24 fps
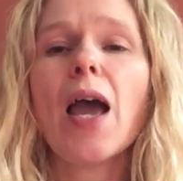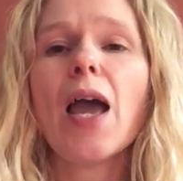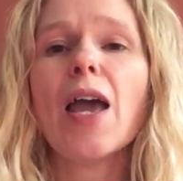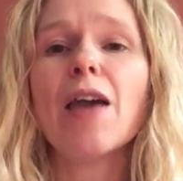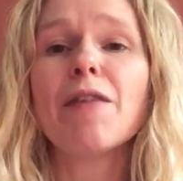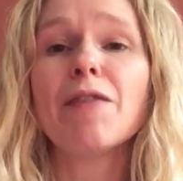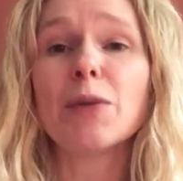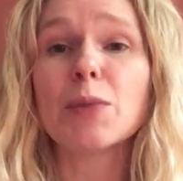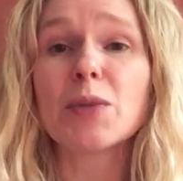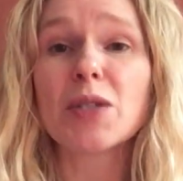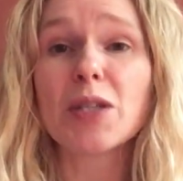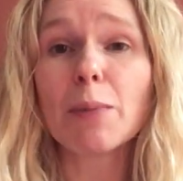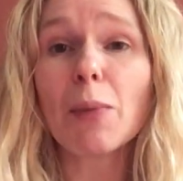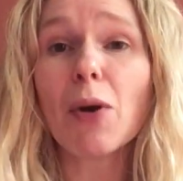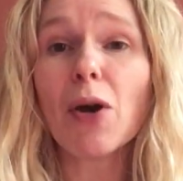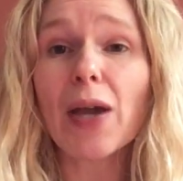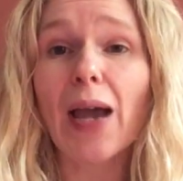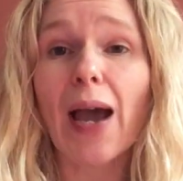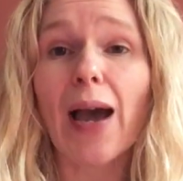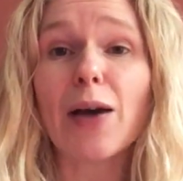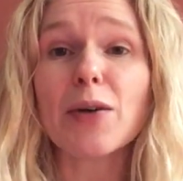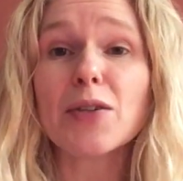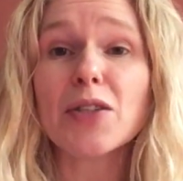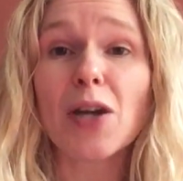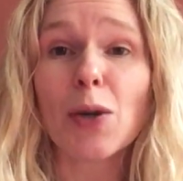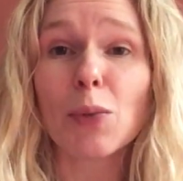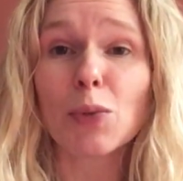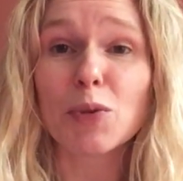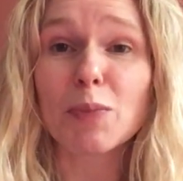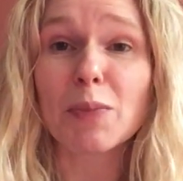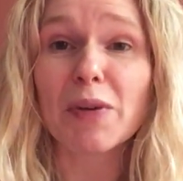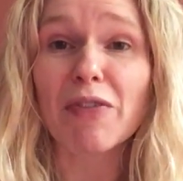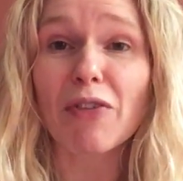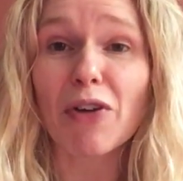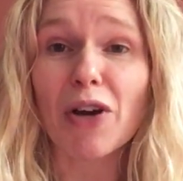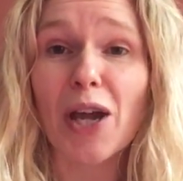If it was in my house, I
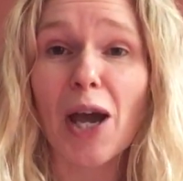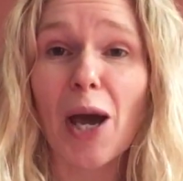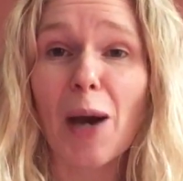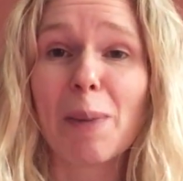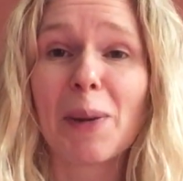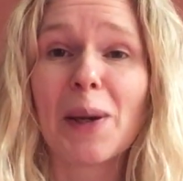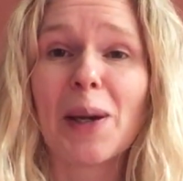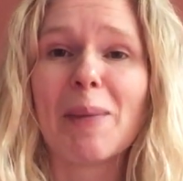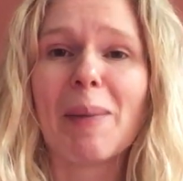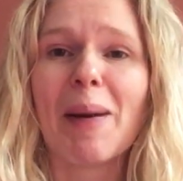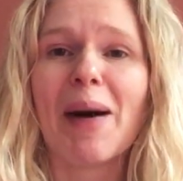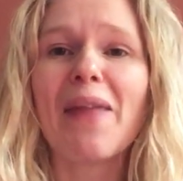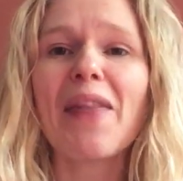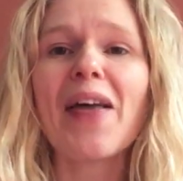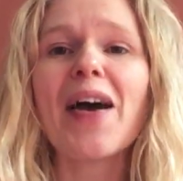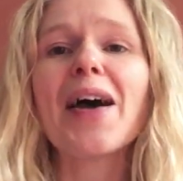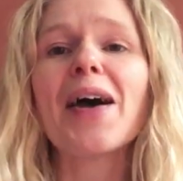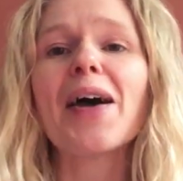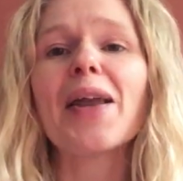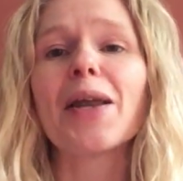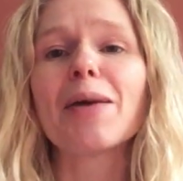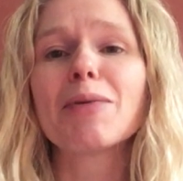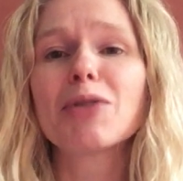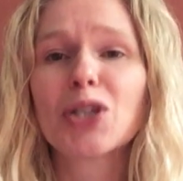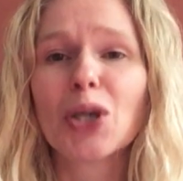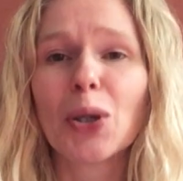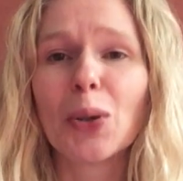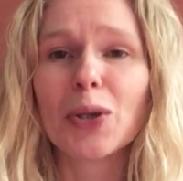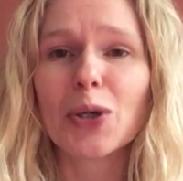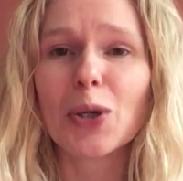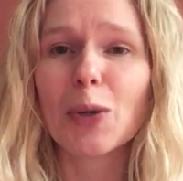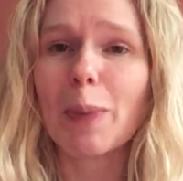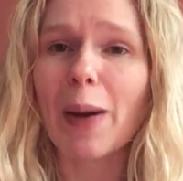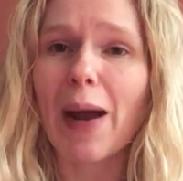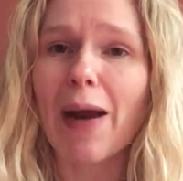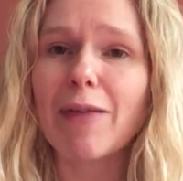wouldn't be very happy about that, and I'm sure
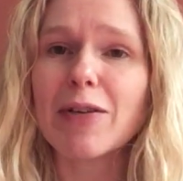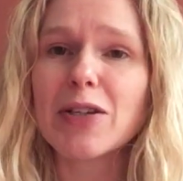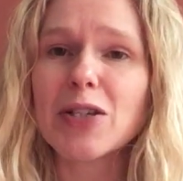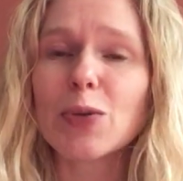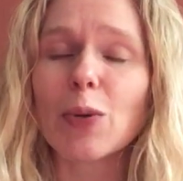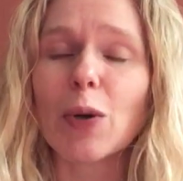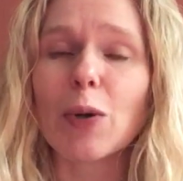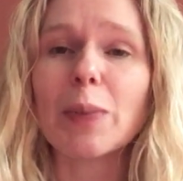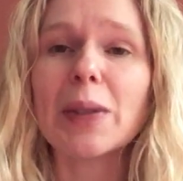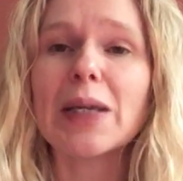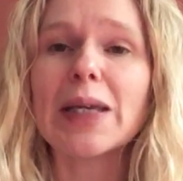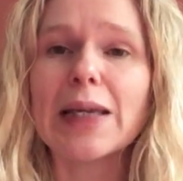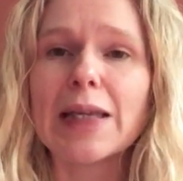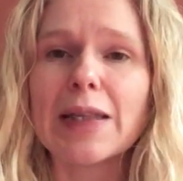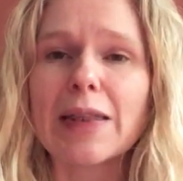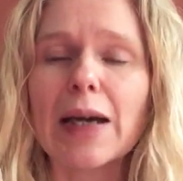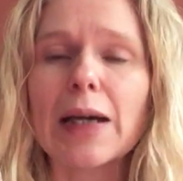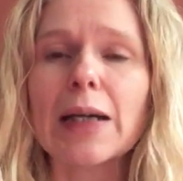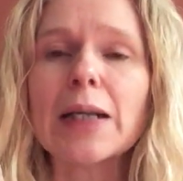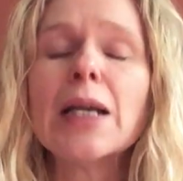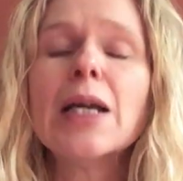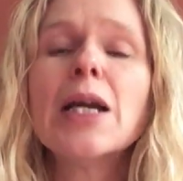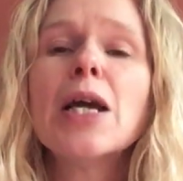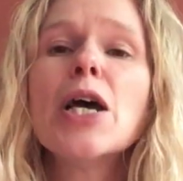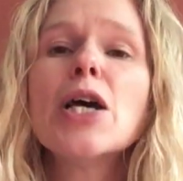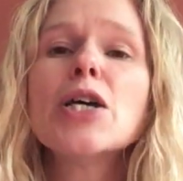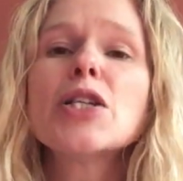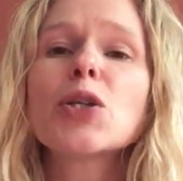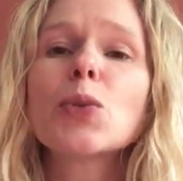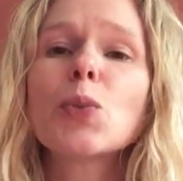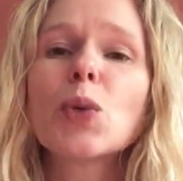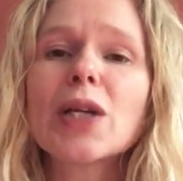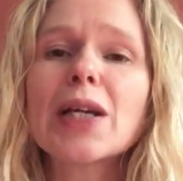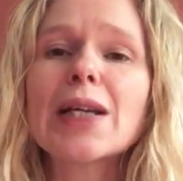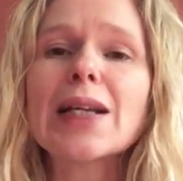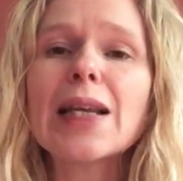your parents won't be either. So
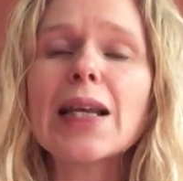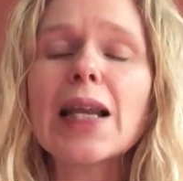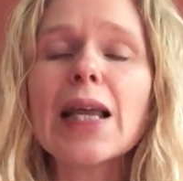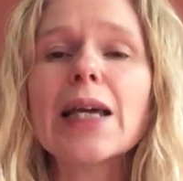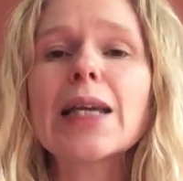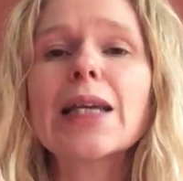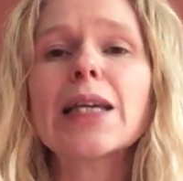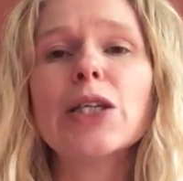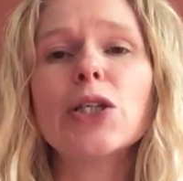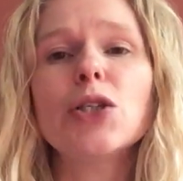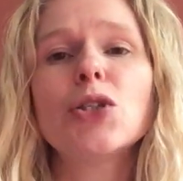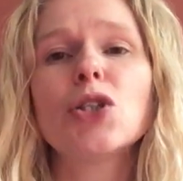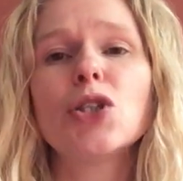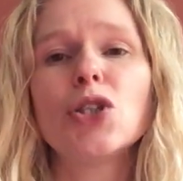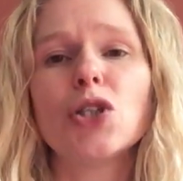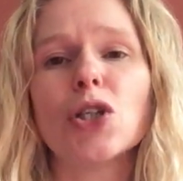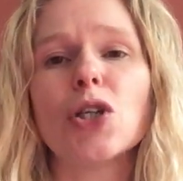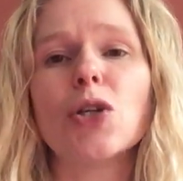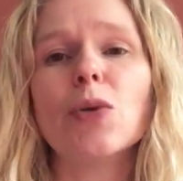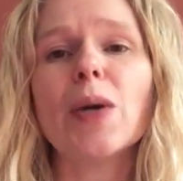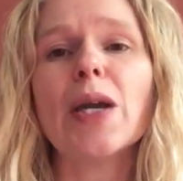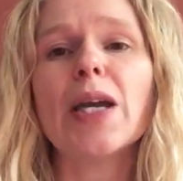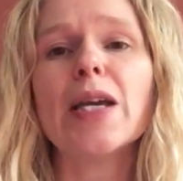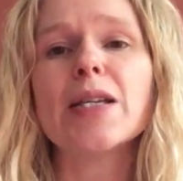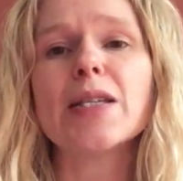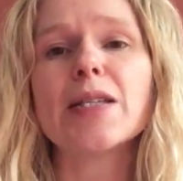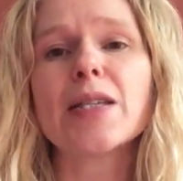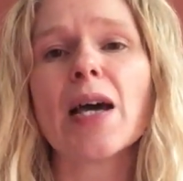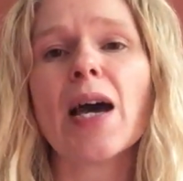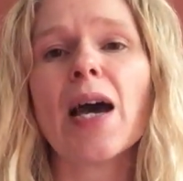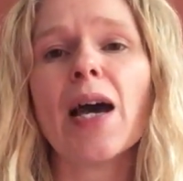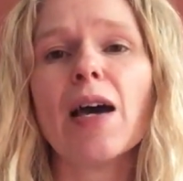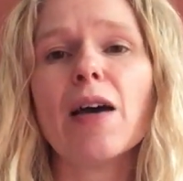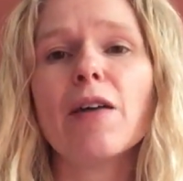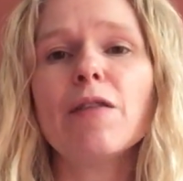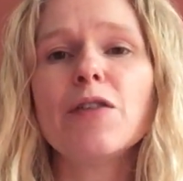what I'd like you to do is
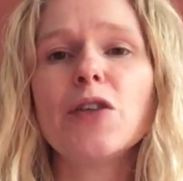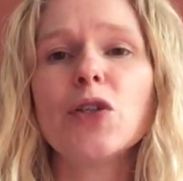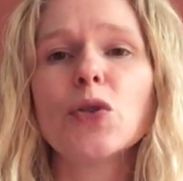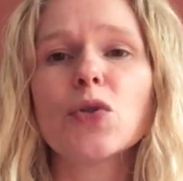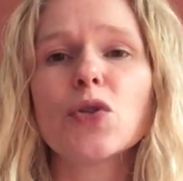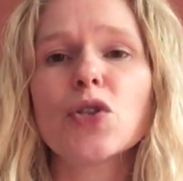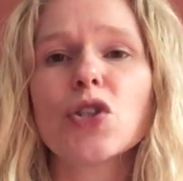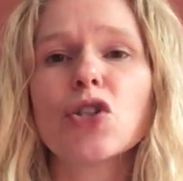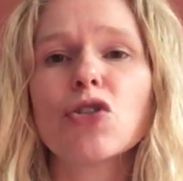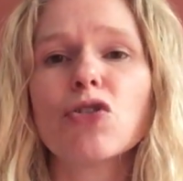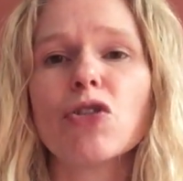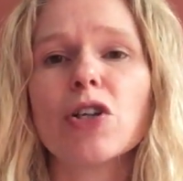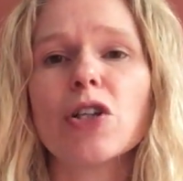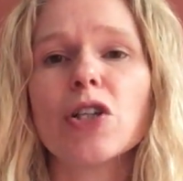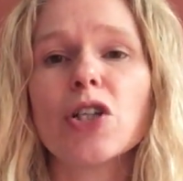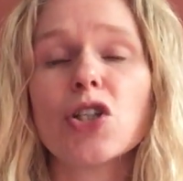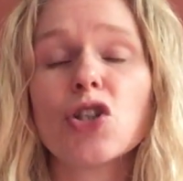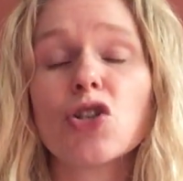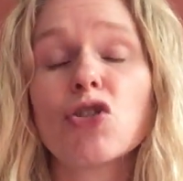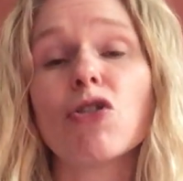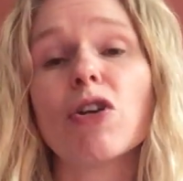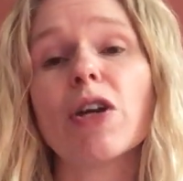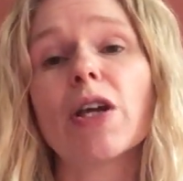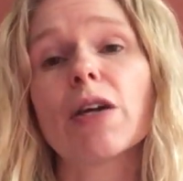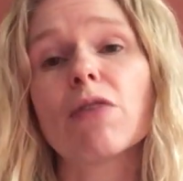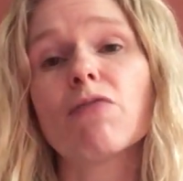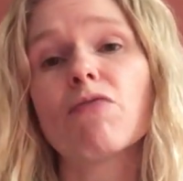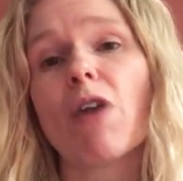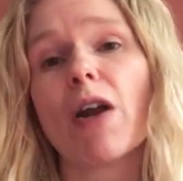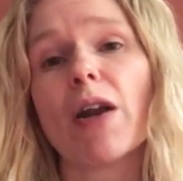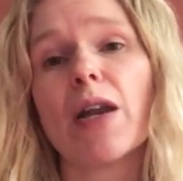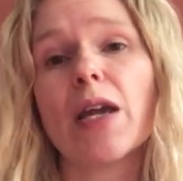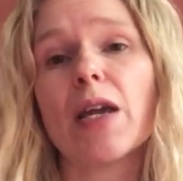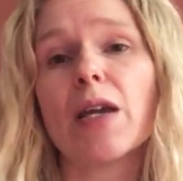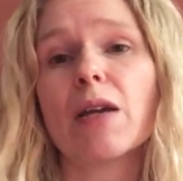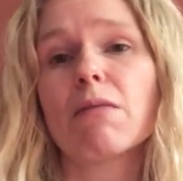have your string
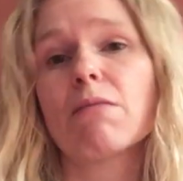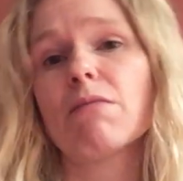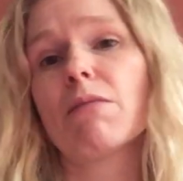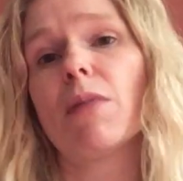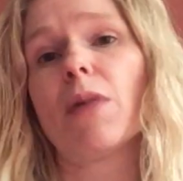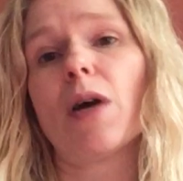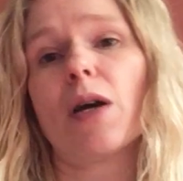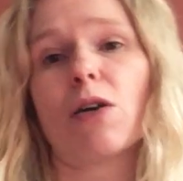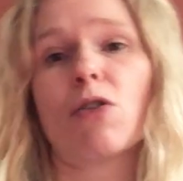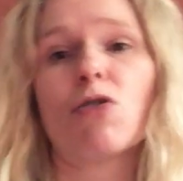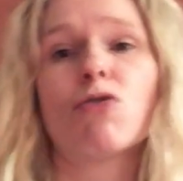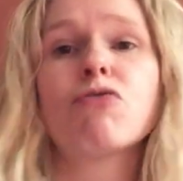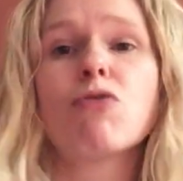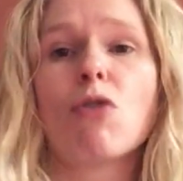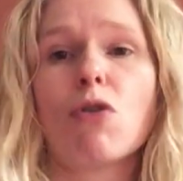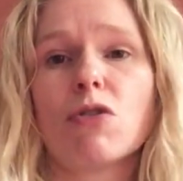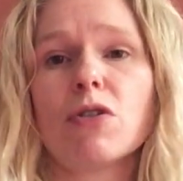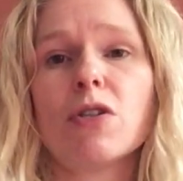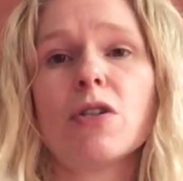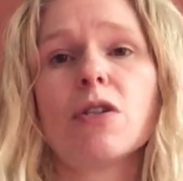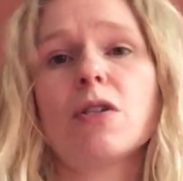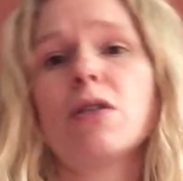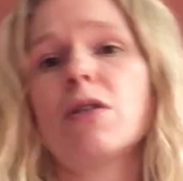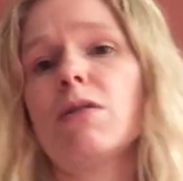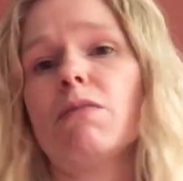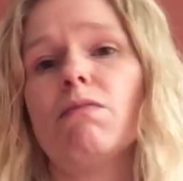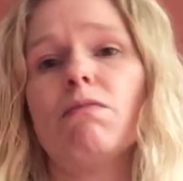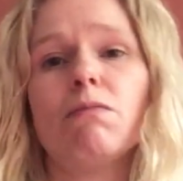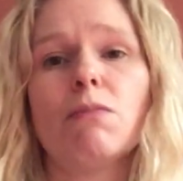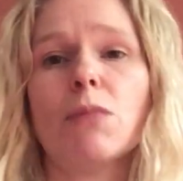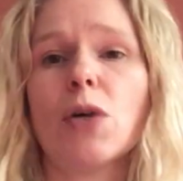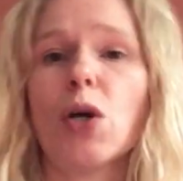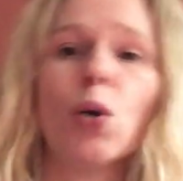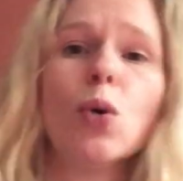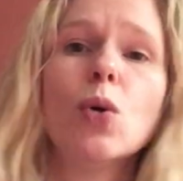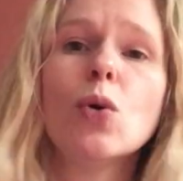running across
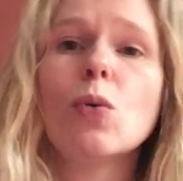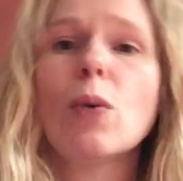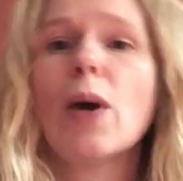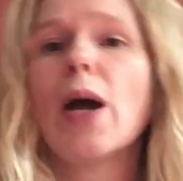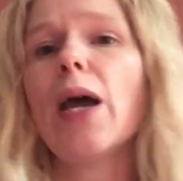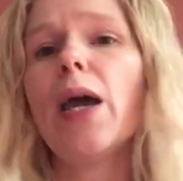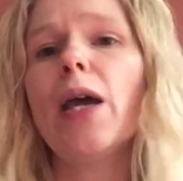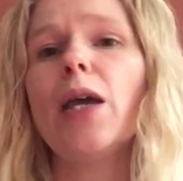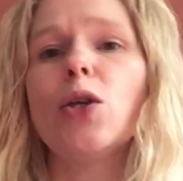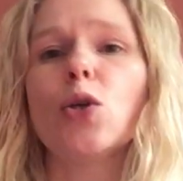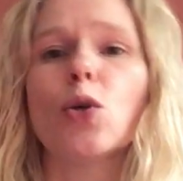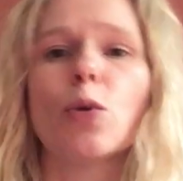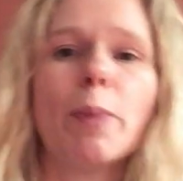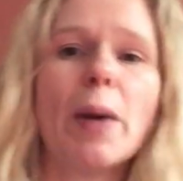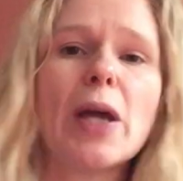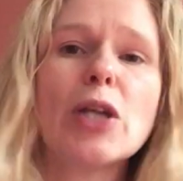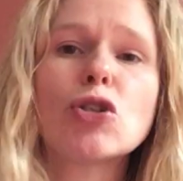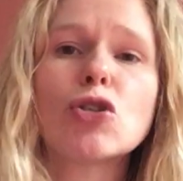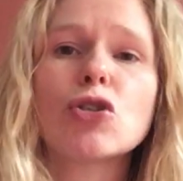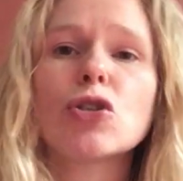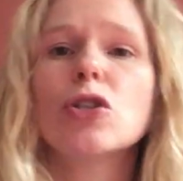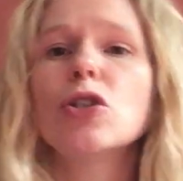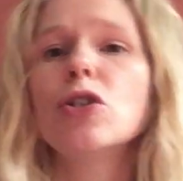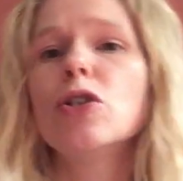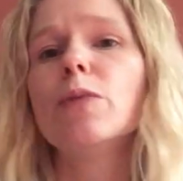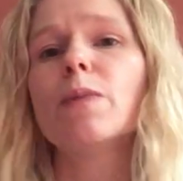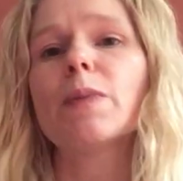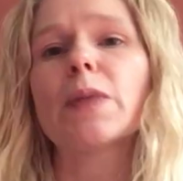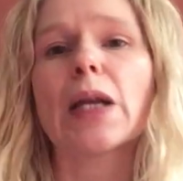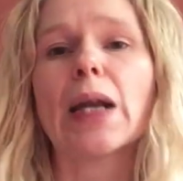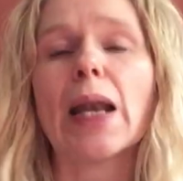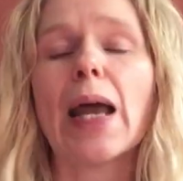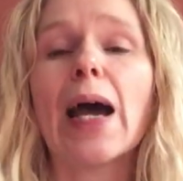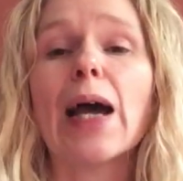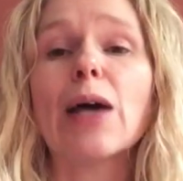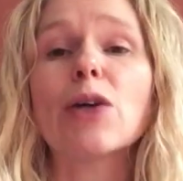a hallway, your bedroom,
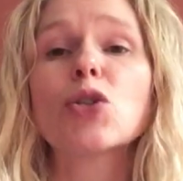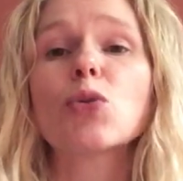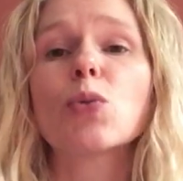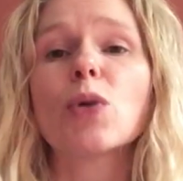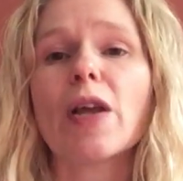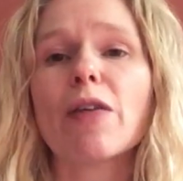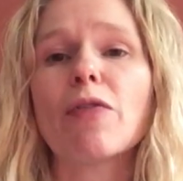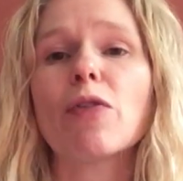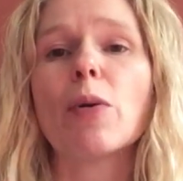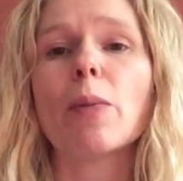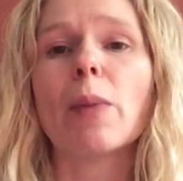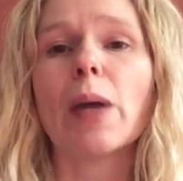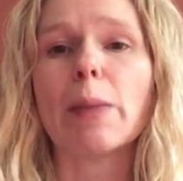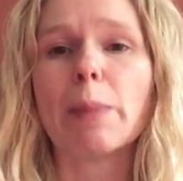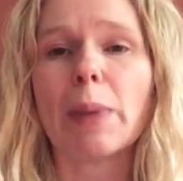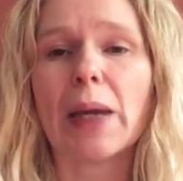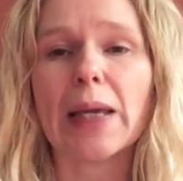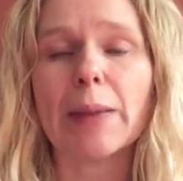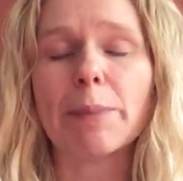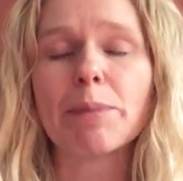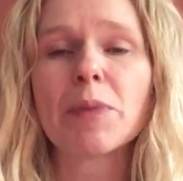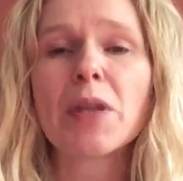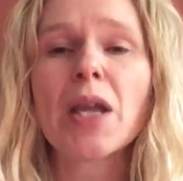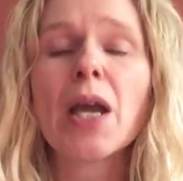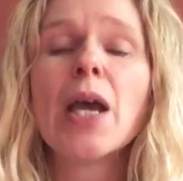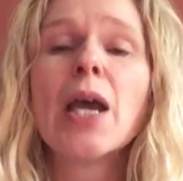the lounge, whatever it may be.